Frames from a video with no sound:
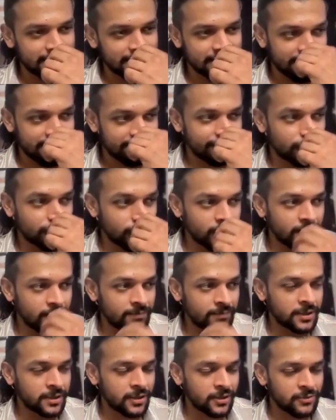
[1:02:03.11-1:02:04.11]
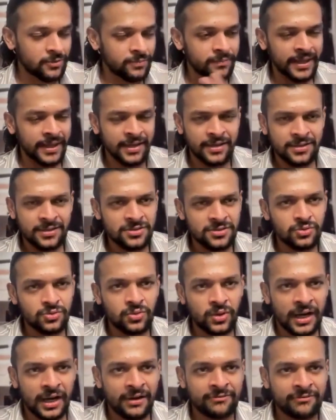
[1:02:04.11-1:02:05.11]
They have grown up around parents
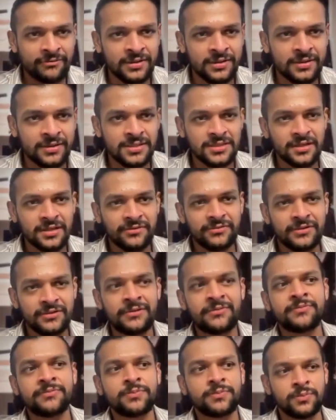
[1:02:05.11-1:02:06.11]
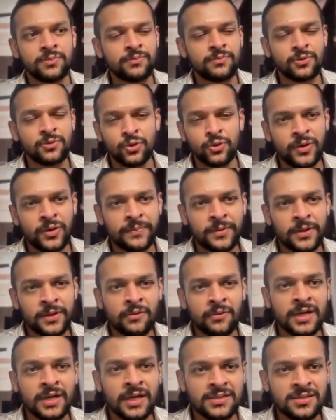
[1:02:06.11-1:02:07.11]
who have done this stuff. They have grown up
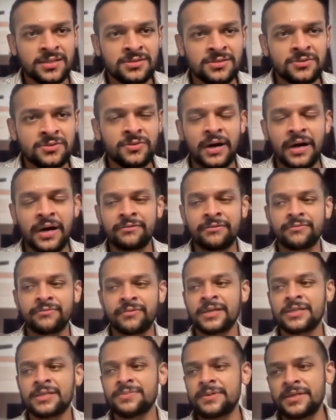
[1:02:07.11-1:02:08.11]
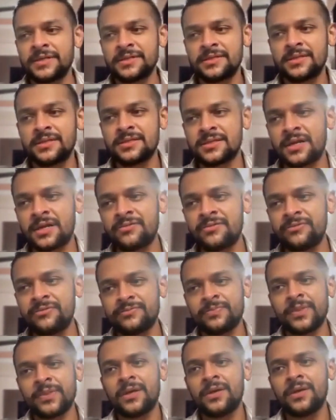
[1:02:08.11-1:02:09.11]
around cousins who have experienced this stuff.
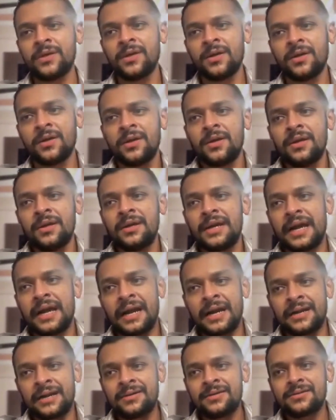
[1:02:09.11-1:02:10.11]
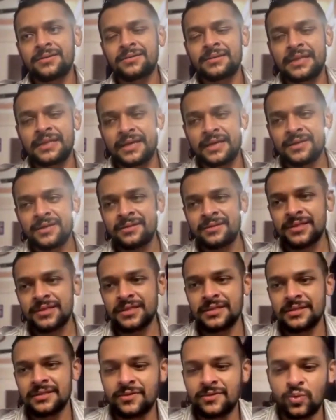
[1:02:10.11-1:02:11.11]
And
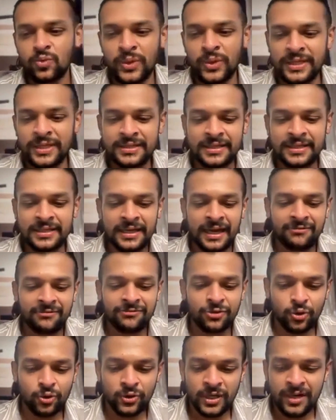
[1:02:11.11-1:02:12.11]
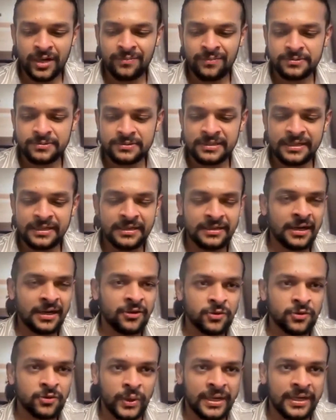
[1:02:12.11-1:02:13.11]
then when they have grown up, they're
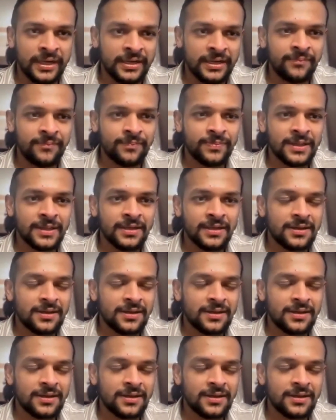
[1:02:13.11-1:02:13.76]
now 20.